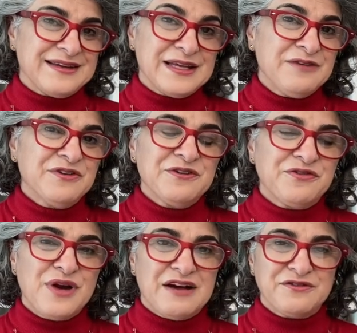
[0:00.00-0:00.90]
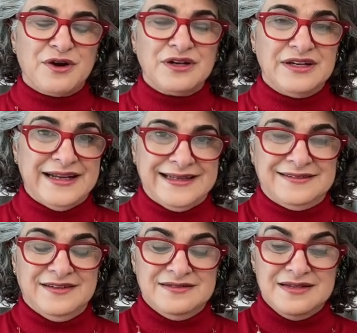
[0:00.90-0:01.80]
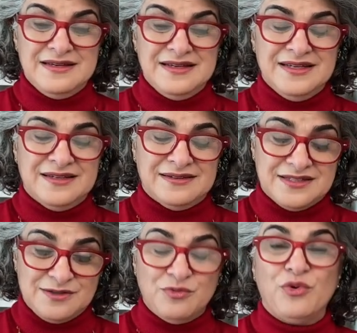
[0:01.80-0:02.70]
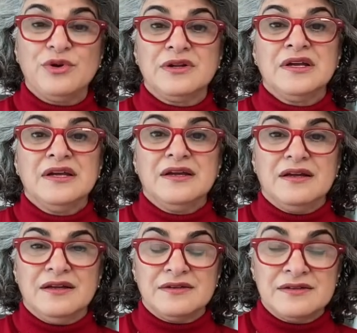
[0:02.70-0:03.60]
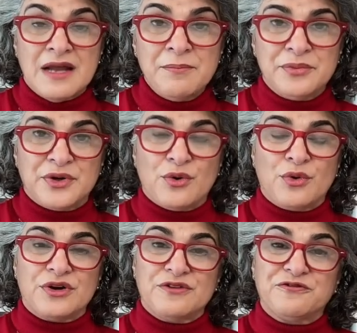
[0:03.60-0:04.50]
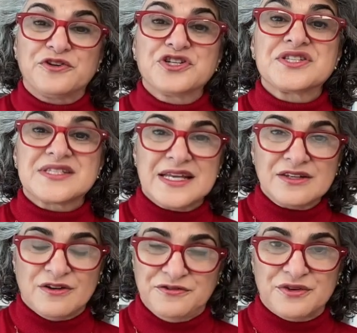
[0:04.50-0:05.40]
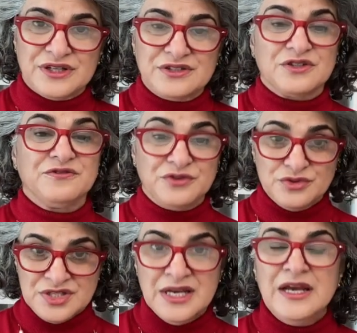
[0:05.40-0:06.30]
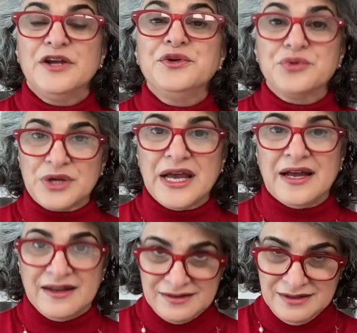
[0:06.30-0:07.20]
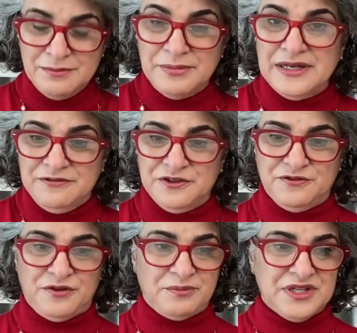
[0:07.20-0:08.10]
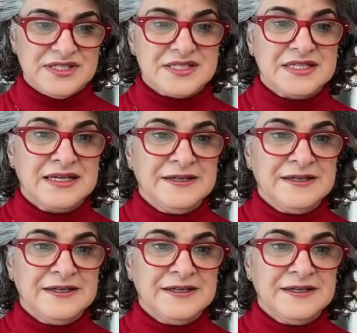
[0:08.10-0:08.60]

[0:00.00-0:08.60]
even if you have collected a small number or the first set of your interviews, you can benefit from this.